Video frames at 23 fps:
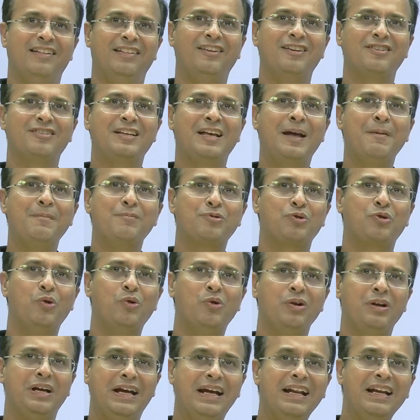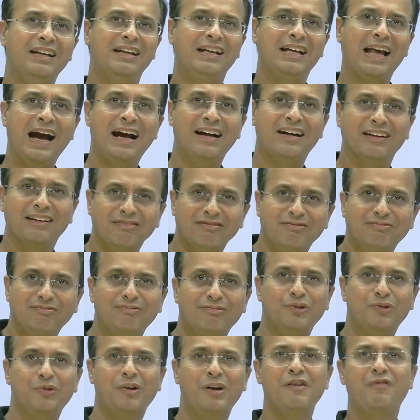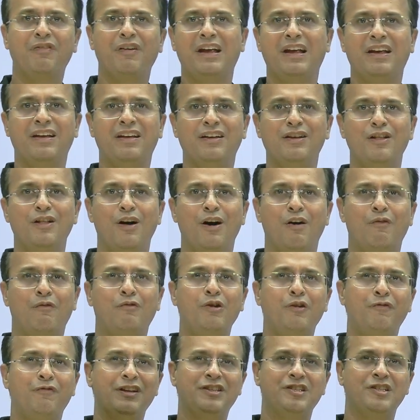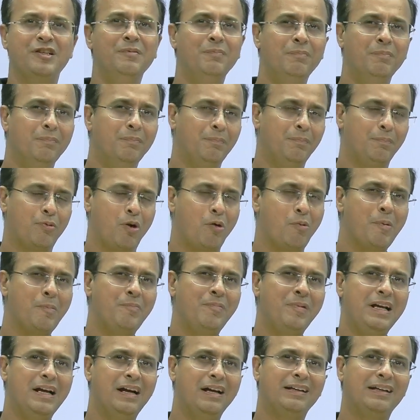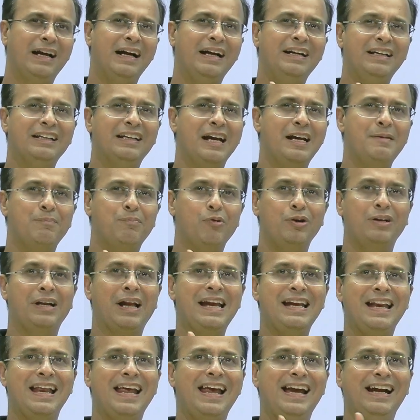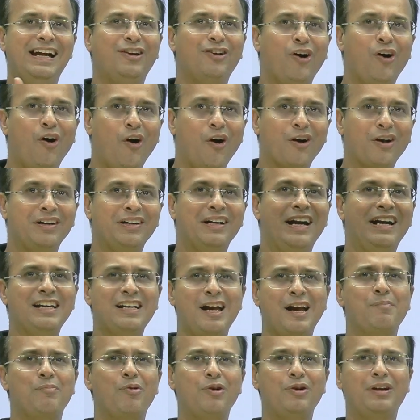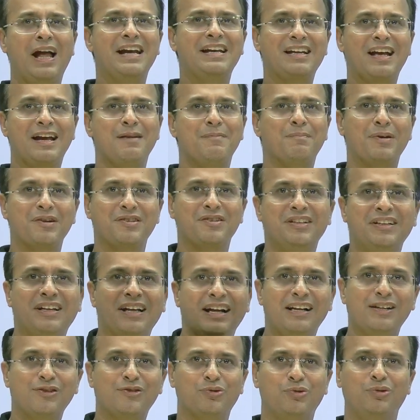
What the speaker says: The same score in CAT 25 would fetch him probably a 99.98 or a 99.99 percentile.